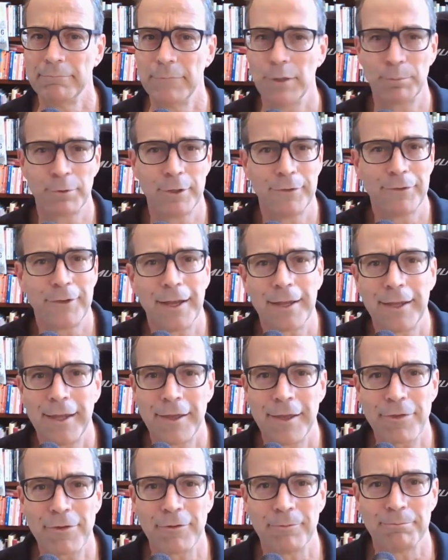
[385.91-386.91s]
Your brief got
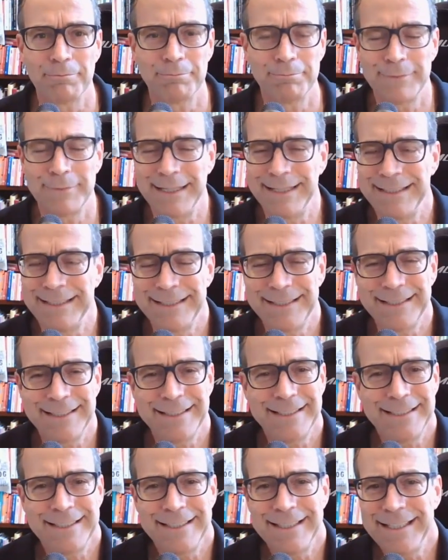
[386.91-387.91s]
canceled. They
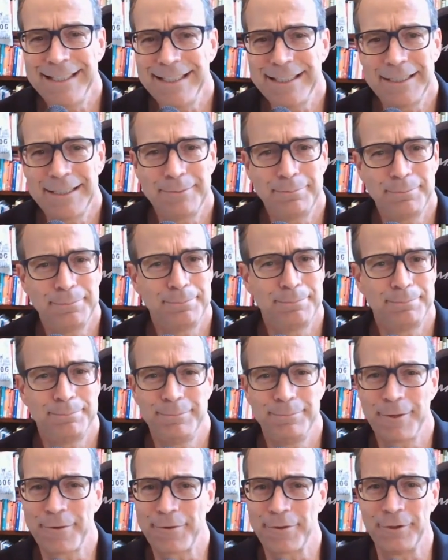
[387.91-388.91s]
didn't need to
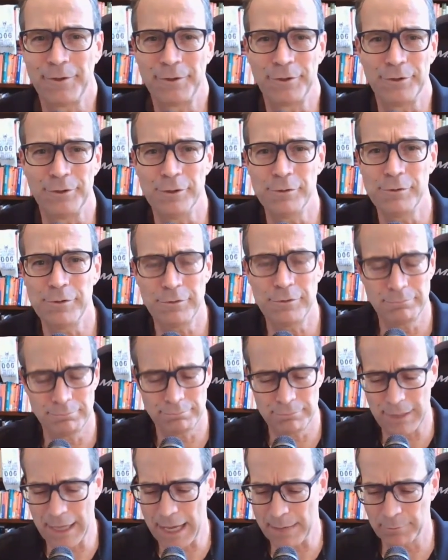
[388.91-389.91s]
listen to you.
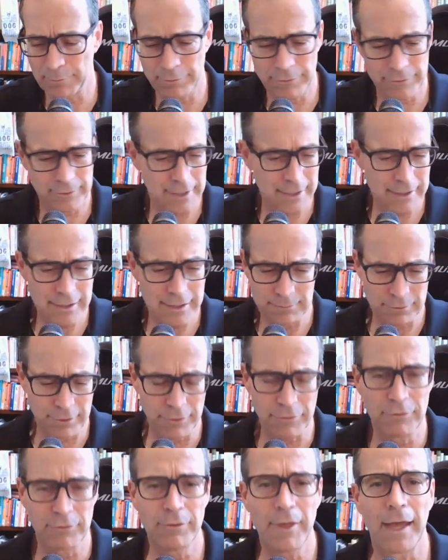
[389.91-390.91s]
The admiral said, "Hey,
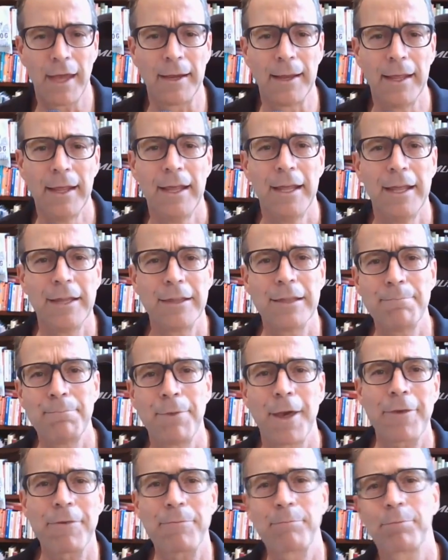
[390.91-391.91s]
just do that." The
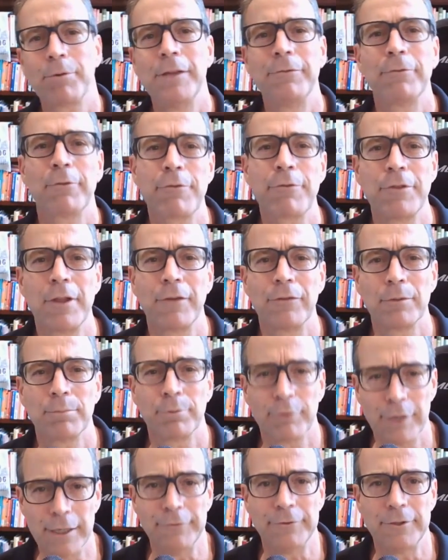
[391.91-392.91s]
best briefers never
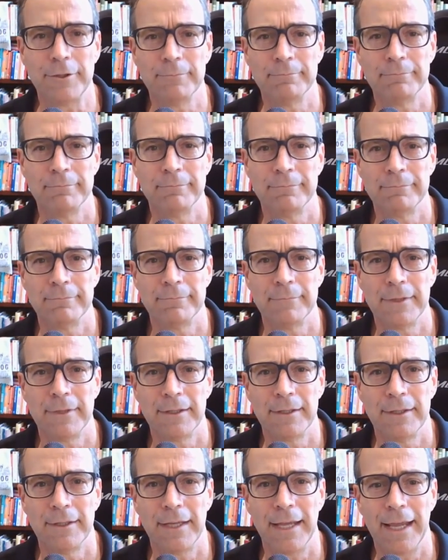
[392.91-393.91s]
briefed.
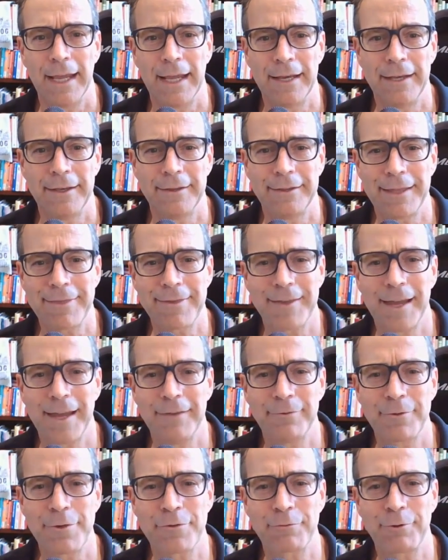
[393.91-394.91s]
And that's
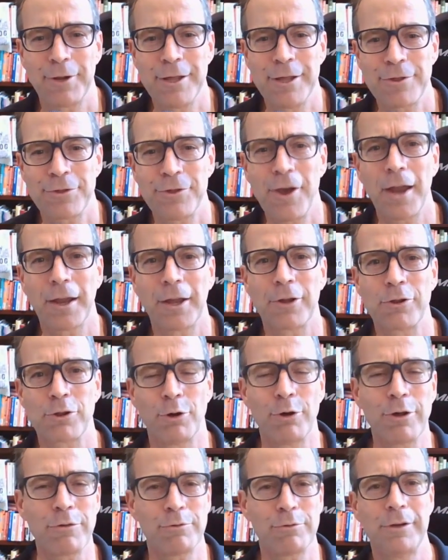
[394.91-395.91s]
kind of a strange thought because
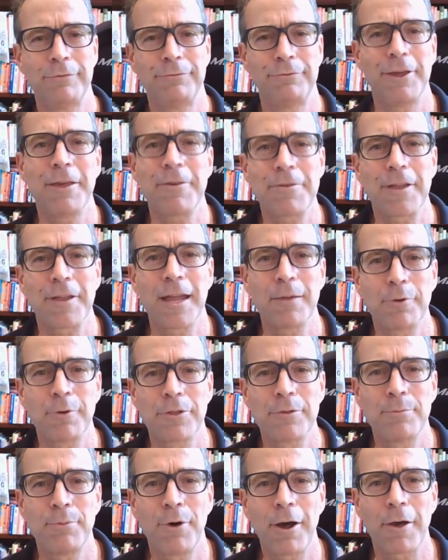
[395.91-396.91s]
you always want FaceTime
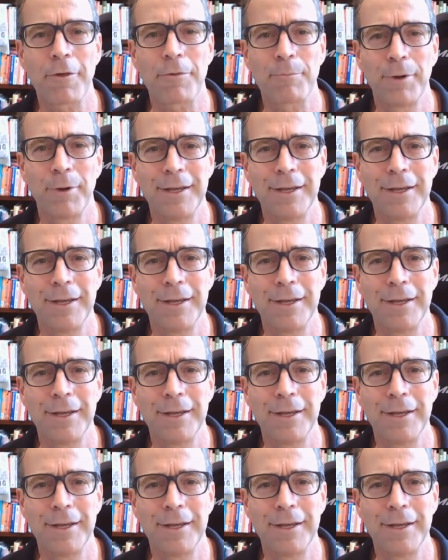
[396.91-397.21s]
with the boss.